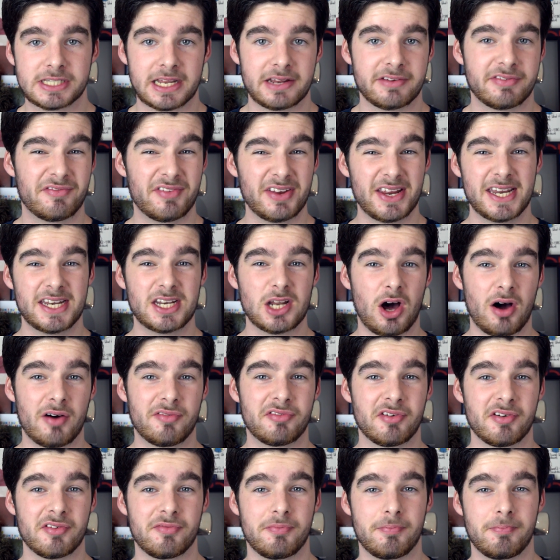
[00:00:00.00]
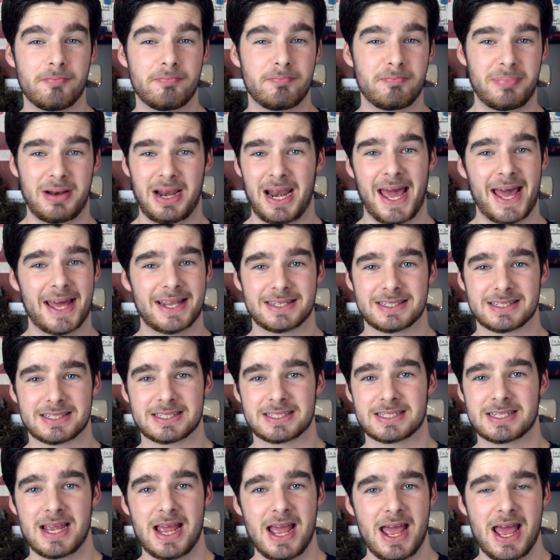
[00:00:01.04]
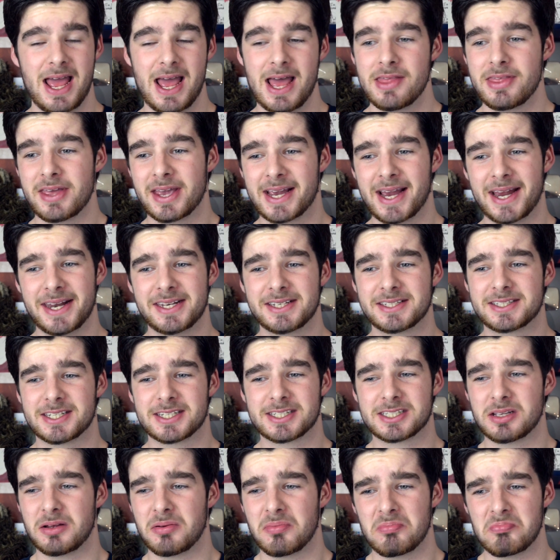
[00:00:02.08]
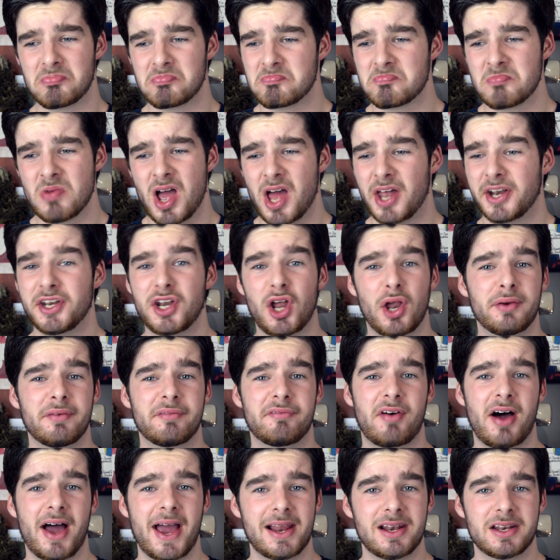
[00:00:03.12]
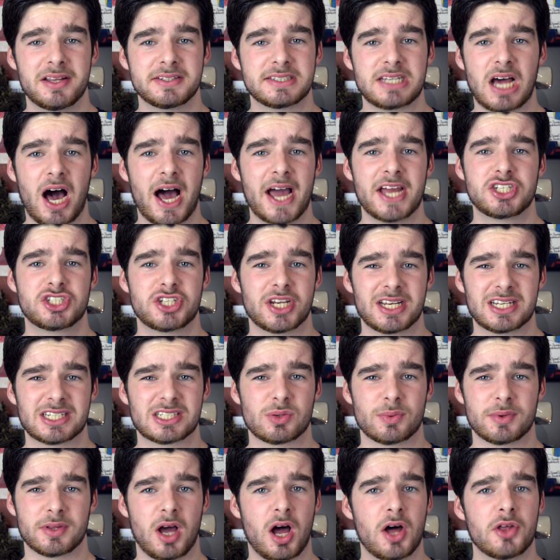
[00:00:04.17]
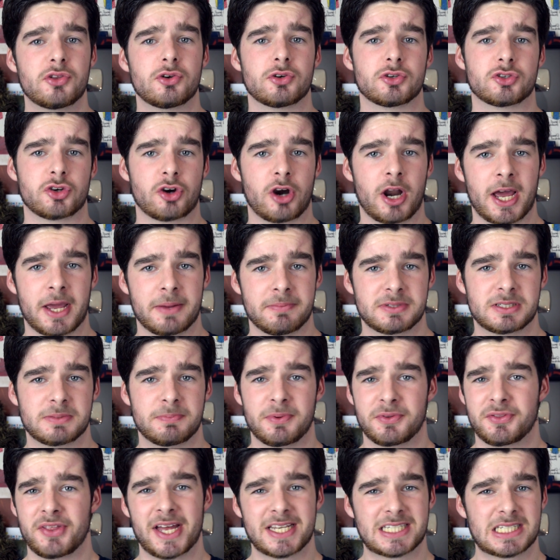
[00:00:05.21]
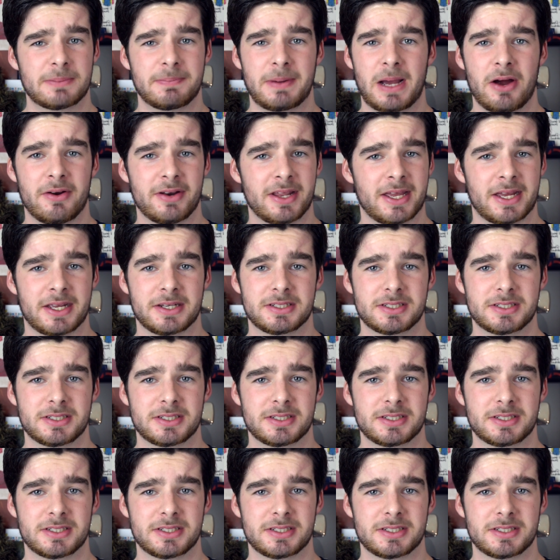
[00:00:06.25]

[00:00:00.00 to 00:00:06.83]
they feed off of plants, they get into some non-violent hijinks with other tribes, but that's about it.